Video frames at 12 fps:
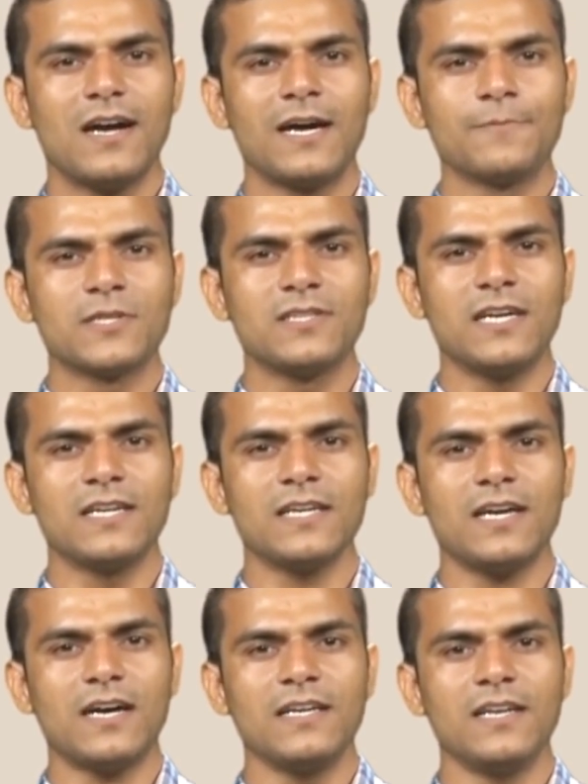After that,
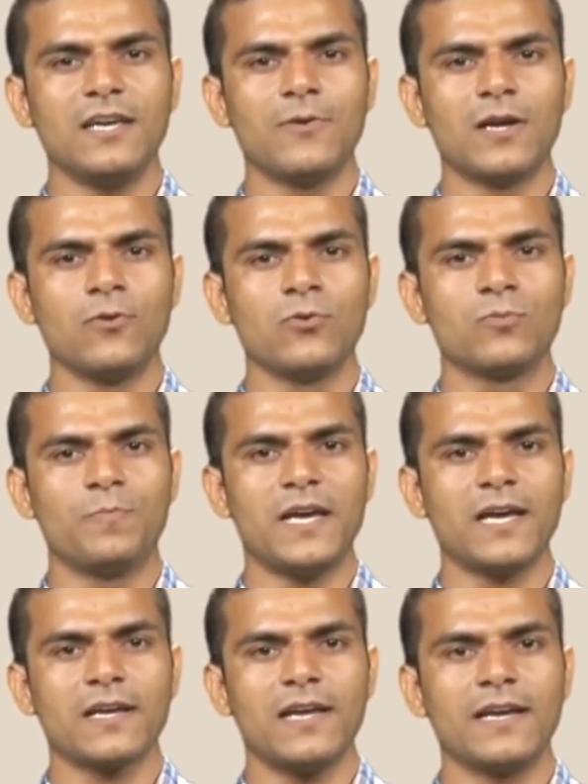I never looked
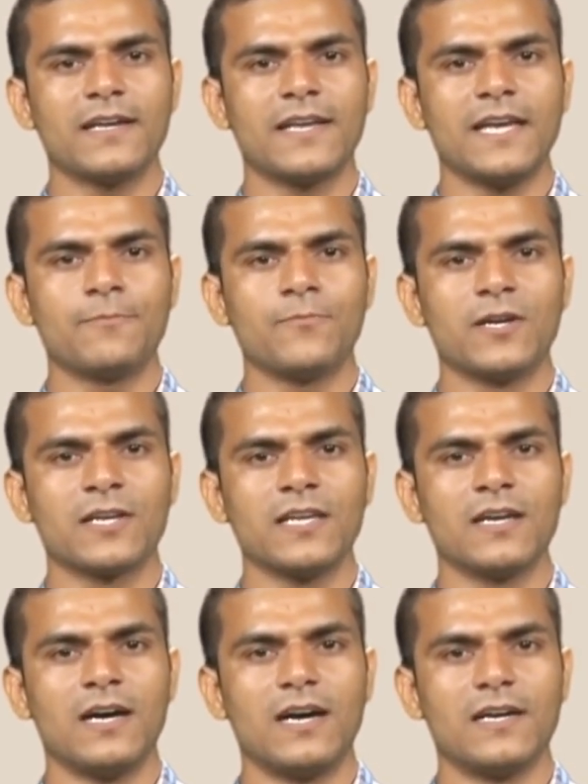back and kept
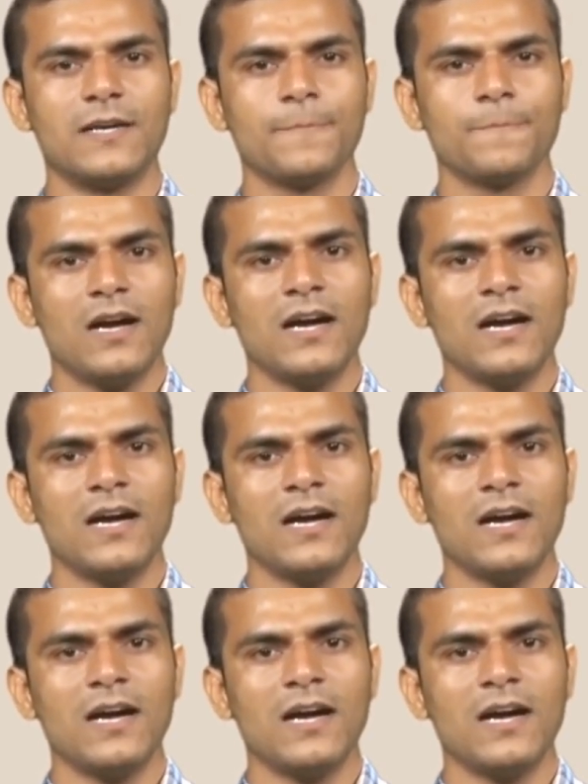working hard.